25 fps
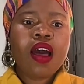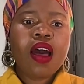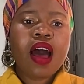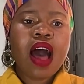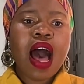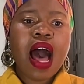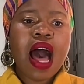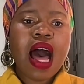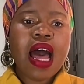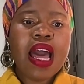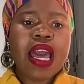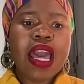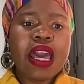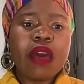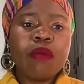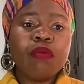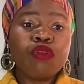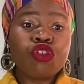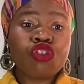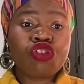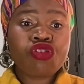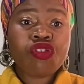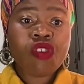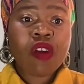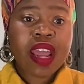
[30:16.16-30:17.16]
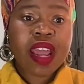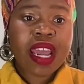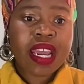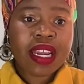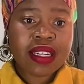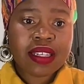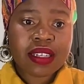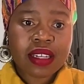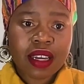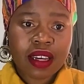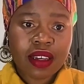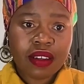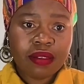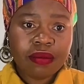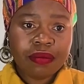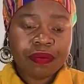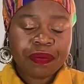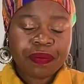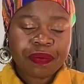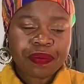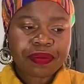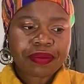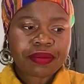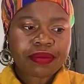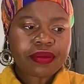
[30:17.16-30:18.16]
I am trading,
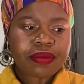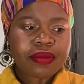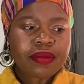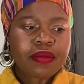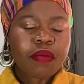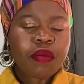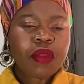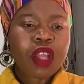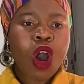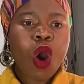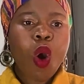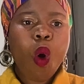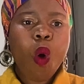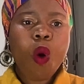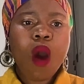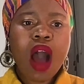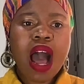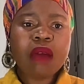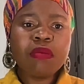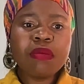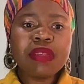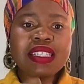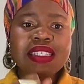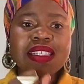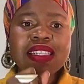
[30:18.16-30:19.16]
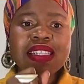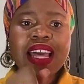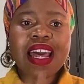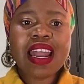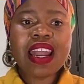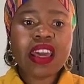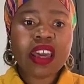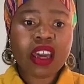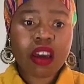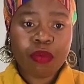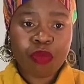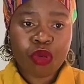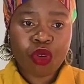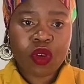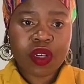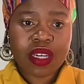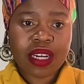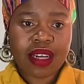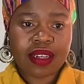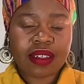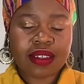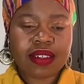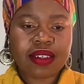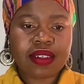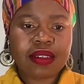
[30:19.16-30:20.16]
I'm selling a
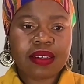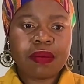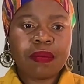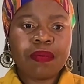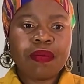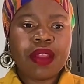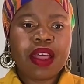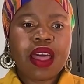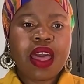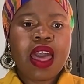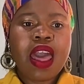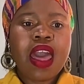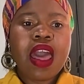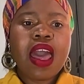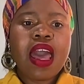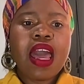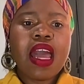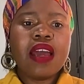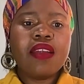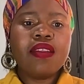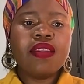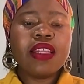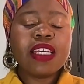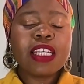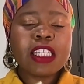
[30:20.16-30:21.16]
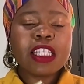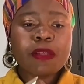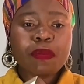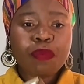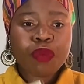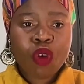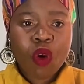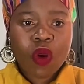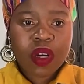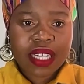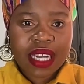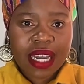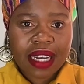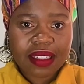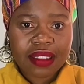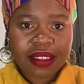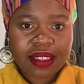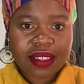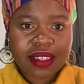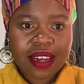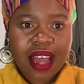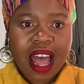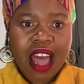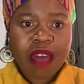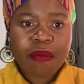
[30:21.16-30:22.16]
product, and this
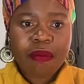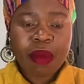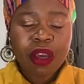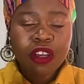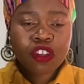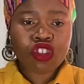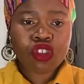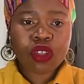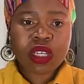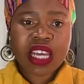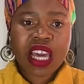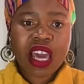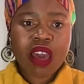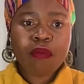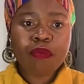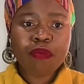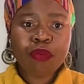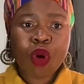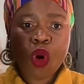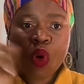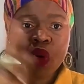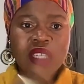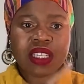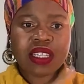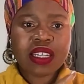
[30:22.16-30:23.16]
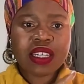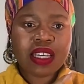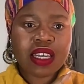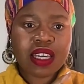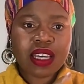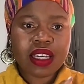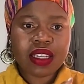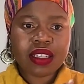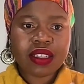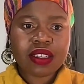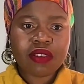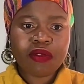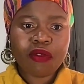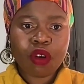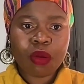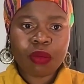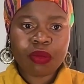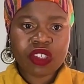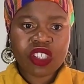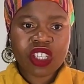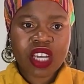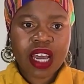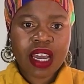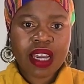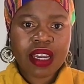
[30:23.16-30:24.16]
product, I'm actually importing it from
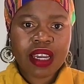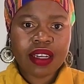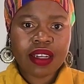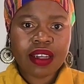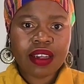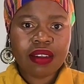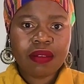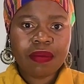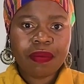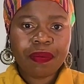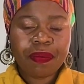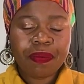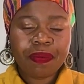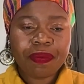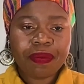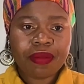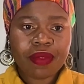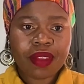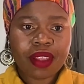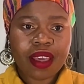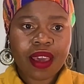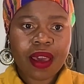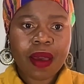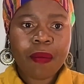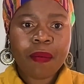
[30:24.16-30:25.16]
China. Yeah.